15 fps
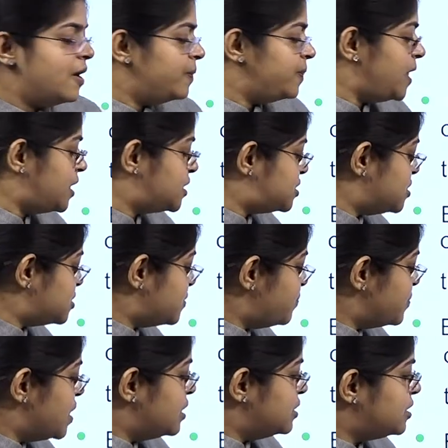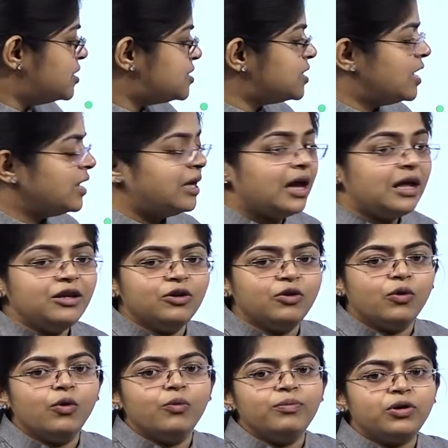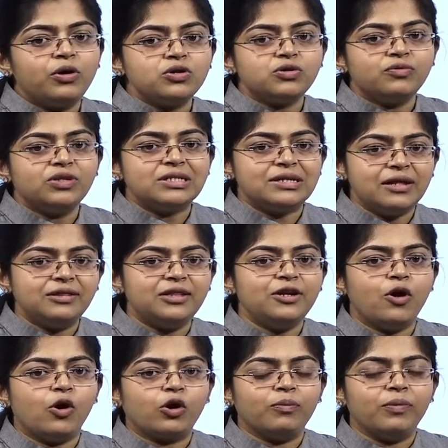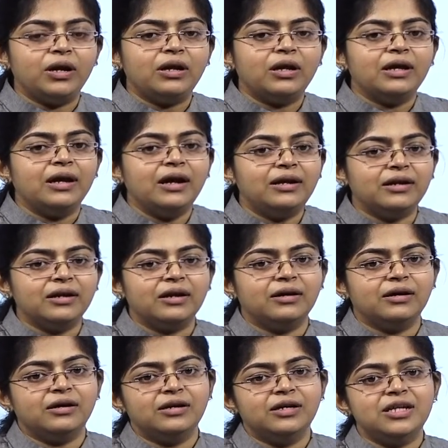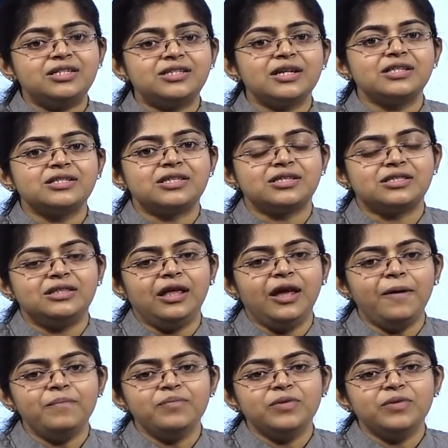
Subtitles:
Next is, this again, because of this lengthy document, it distances the